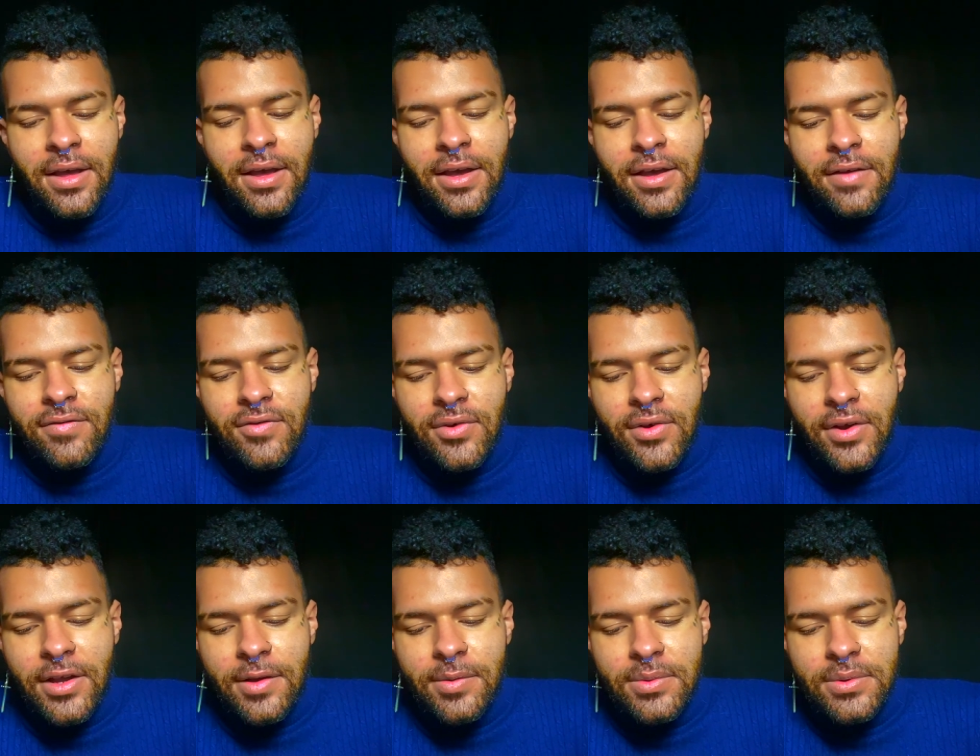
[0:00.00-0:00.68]
if
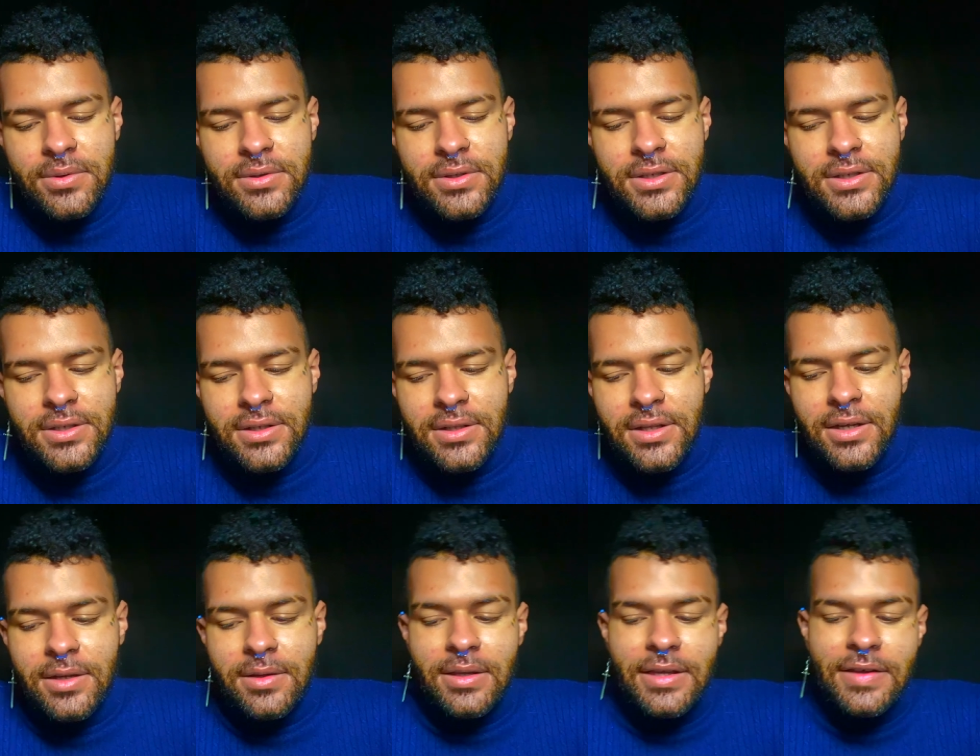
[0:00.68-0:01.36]
they're able to
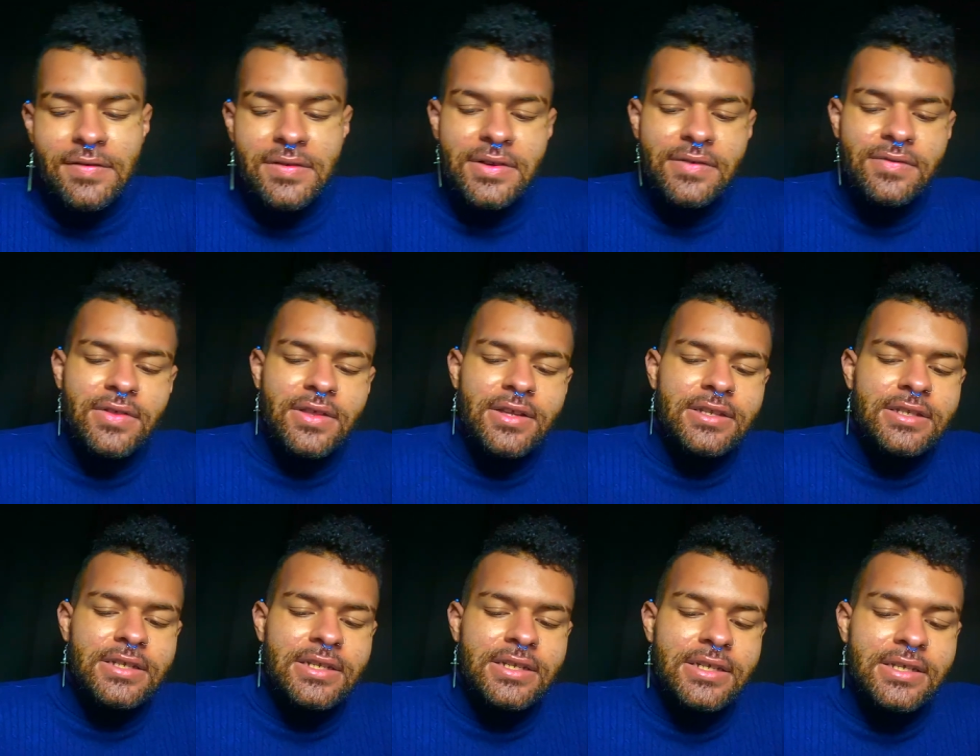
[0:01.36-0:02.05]
like even if they
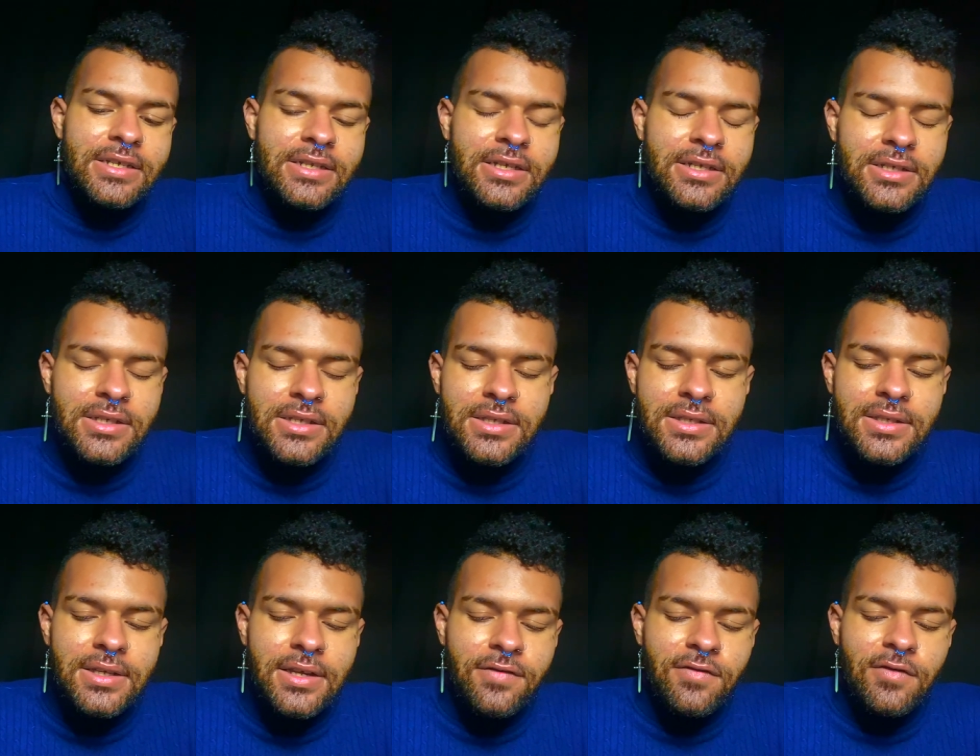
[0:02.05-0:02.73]
didn't initially
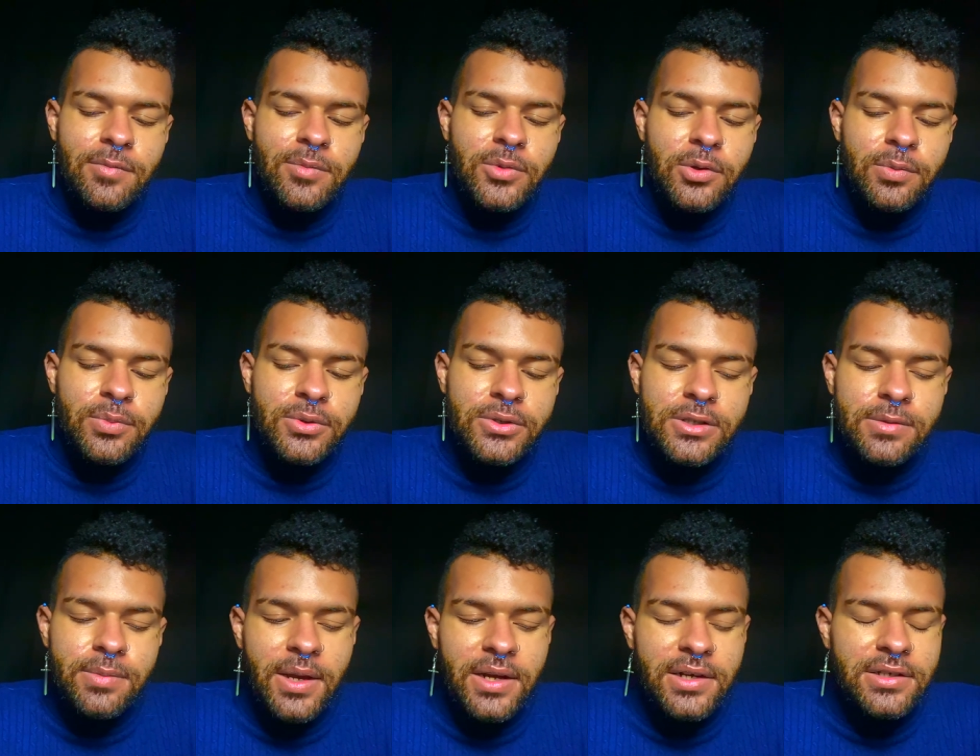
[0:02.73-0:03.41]
see it from your
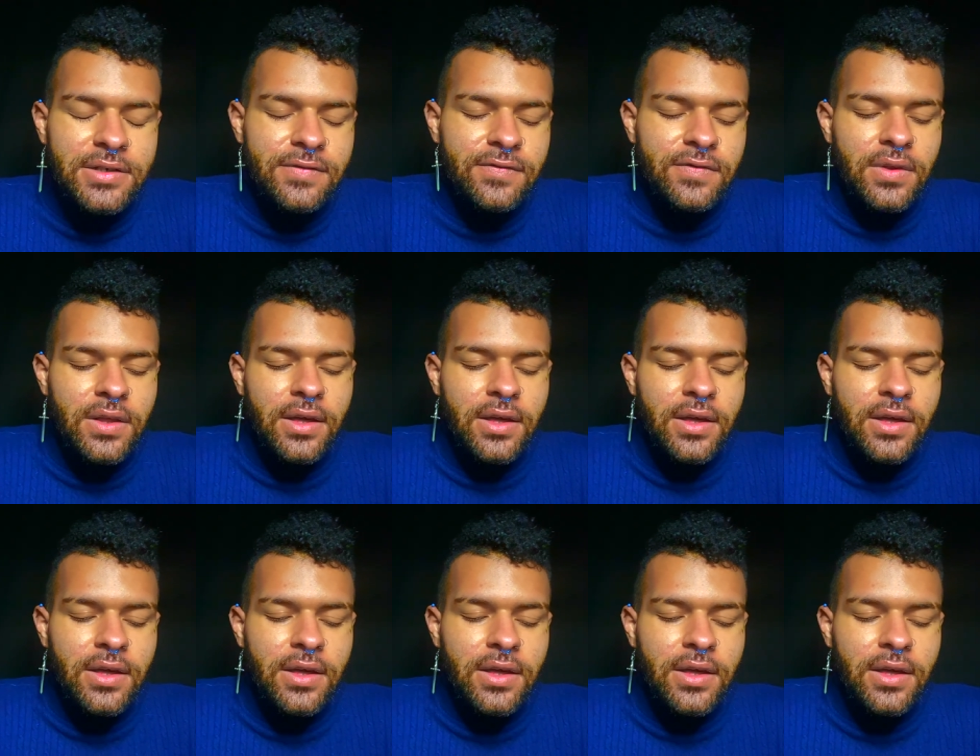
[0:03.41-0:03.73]
perspective,